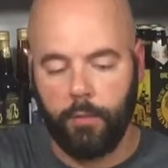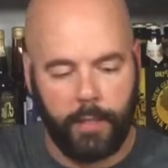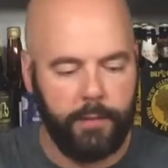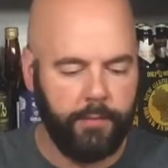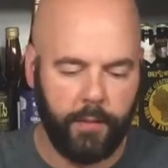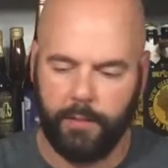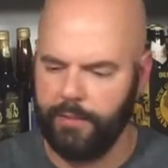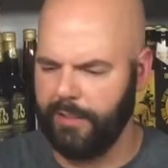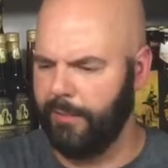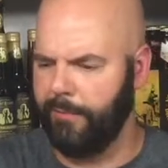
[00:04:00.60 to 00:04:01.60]
Okay, fair enough,
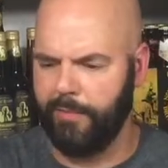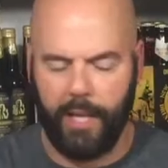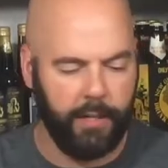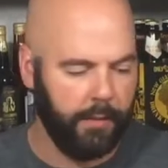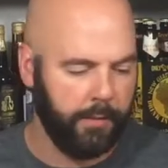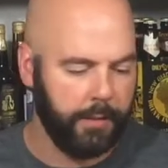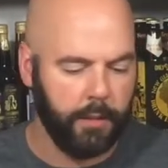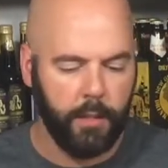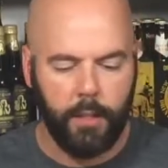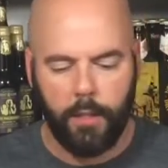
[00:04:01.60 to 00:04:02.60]
there's a little fly around
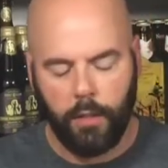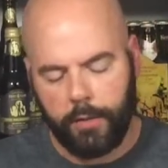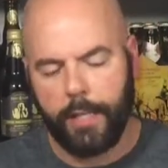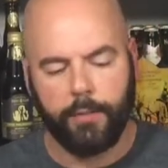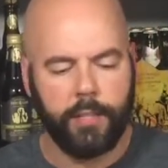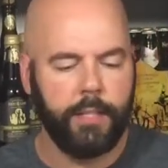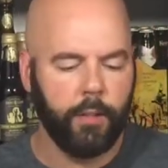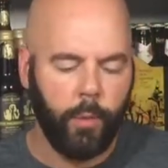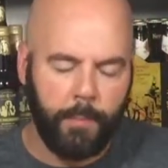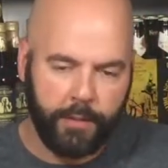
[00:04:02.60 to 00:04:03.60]
here. Okay, so yeah,
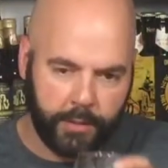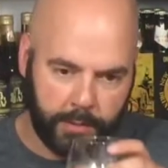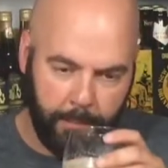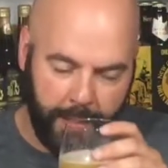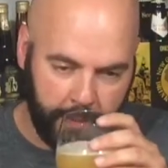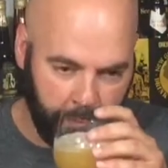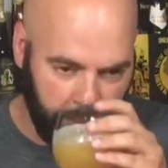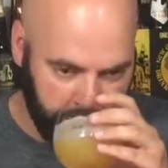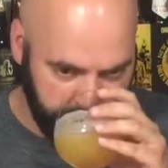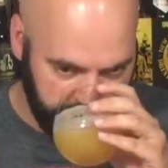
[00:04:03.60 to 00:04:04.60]
neither one mentions
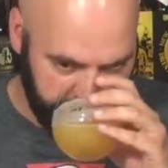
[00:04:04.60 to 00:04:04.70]
mango.